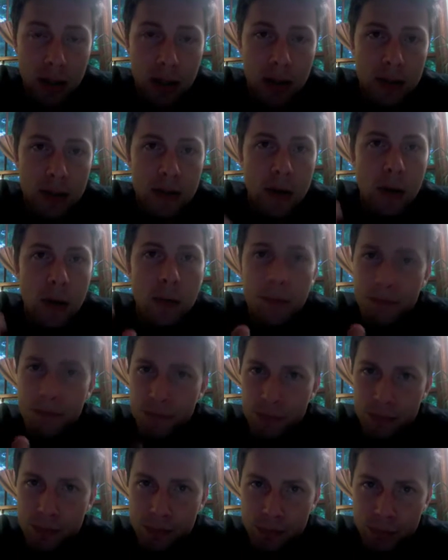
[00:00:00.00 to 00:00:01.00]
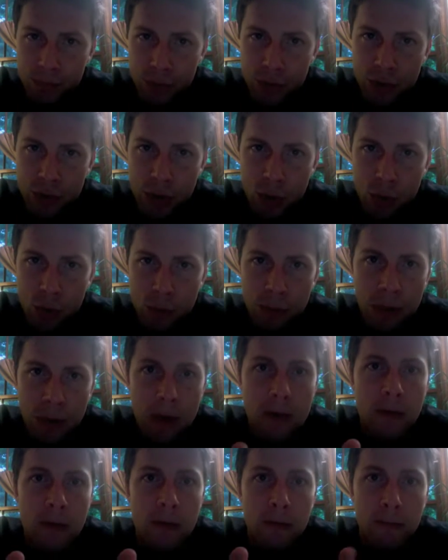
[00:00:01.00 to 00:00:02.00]
So stick with me,
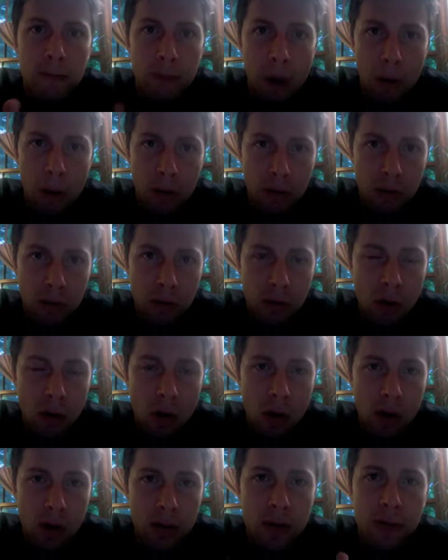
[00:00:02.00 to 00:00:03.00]
follow along.